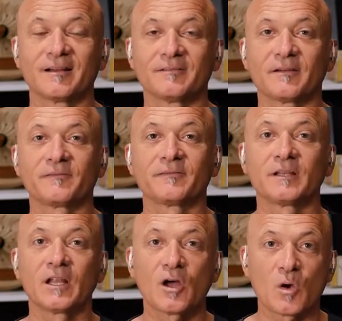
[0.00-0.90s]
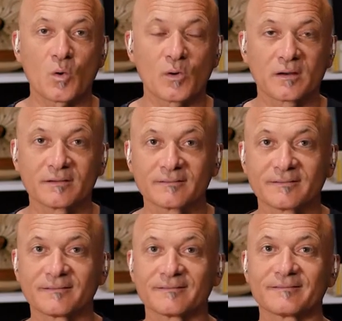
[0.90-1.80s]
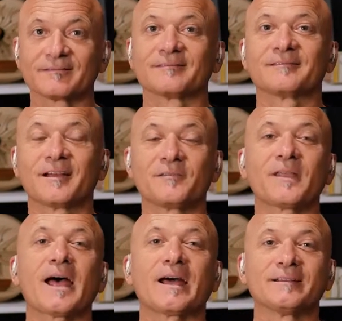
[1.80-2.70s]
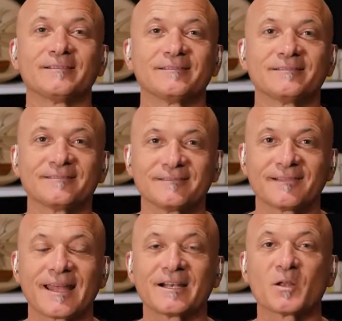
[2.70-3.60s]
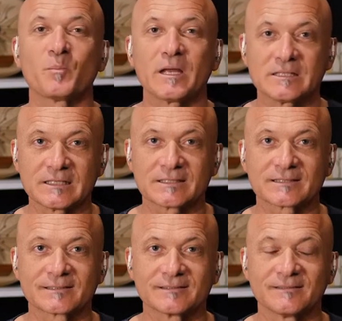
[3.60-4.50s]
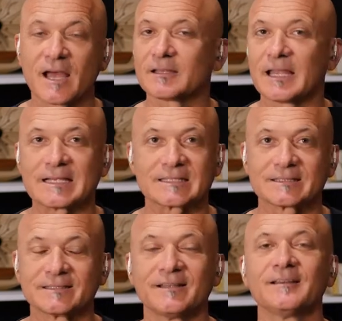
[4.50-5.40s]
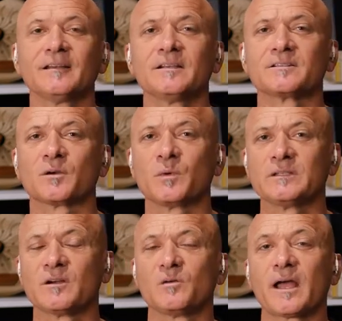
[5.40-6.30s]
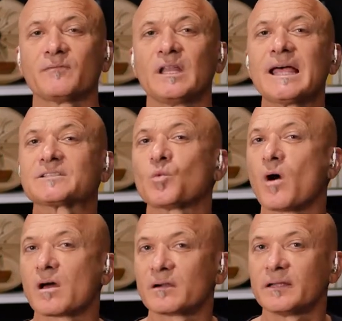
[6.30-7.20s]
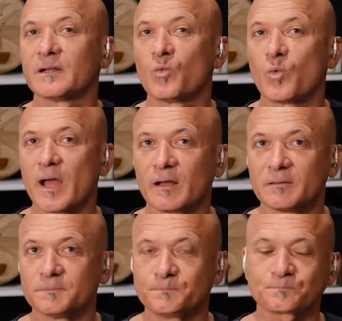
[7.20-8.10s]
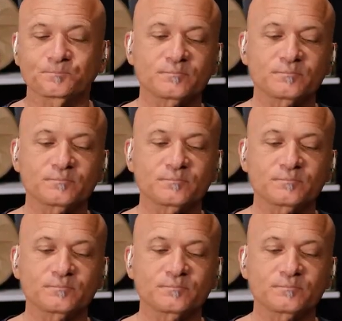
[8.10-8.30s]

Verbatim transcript: of a flow of that and in abundance, not less. So we don't have less water in a well